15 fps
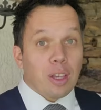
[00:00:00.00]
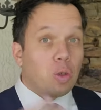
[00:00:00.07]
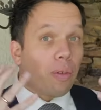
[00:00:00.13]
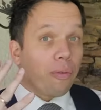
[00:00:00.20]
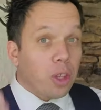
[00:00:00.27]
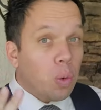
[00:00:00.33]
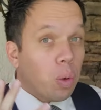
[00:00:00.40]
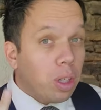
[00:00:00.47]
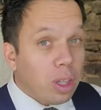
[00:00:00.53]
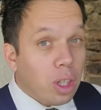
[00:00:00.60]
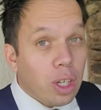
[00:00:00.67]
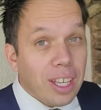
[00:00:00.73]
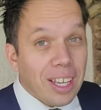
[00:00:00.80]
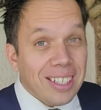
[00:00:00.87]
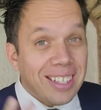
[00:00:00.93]
So if you are
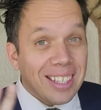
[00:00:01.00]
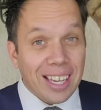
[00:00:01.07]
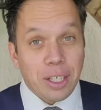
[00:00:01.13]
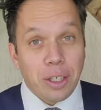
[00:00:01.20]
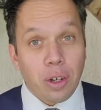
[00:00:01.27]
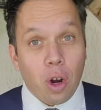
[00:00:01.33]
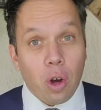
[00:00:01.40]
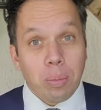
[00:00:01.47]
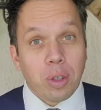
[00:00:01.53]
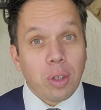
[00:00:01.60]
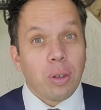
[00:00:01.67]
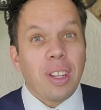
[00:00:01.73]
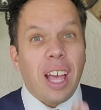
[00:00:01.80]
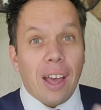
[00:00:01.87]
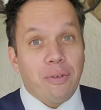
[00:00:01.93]
looking to get your home
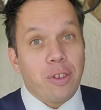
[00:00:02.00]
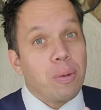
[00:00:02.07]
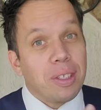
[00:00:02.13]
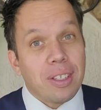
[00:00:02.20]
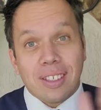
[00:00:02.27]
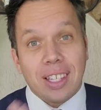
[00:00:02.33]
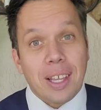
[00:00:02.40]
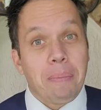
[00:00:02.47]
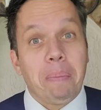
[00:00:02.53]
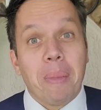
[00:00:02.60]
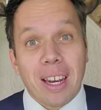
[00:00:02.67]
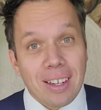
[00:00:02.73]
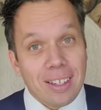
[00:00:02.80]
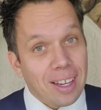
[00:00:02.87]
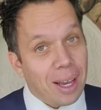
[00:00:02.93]
sold, I've used this tip
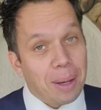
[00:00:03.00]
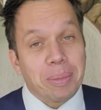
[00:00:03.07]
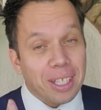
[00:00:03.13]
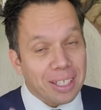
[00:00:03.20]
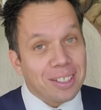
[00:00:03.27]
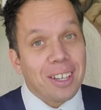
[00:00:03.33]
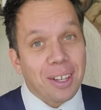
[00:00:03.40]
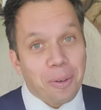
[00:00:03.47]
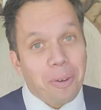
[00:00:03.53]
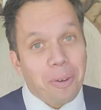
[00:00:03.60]
many times. It's gonna